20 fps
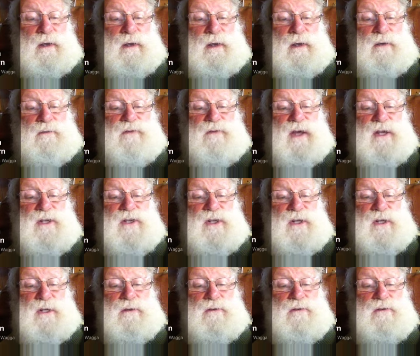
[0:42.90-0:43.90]

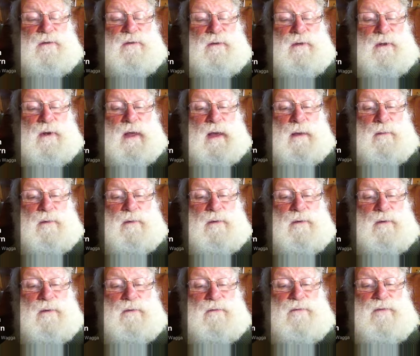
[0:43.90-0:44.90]
adventured in through the
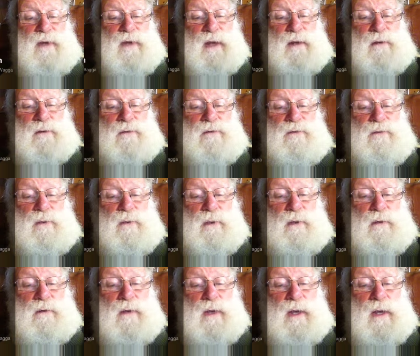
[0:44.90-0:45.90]
labyrinth of tunnels we
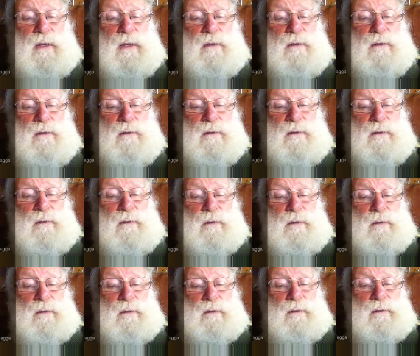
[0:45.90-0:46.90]
created,
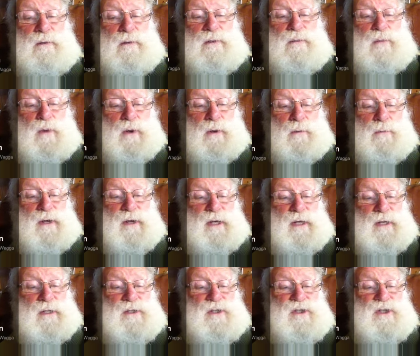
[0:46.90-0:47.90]
the small
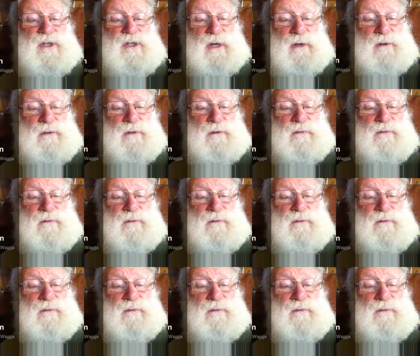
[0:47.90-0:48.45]
birds sheltered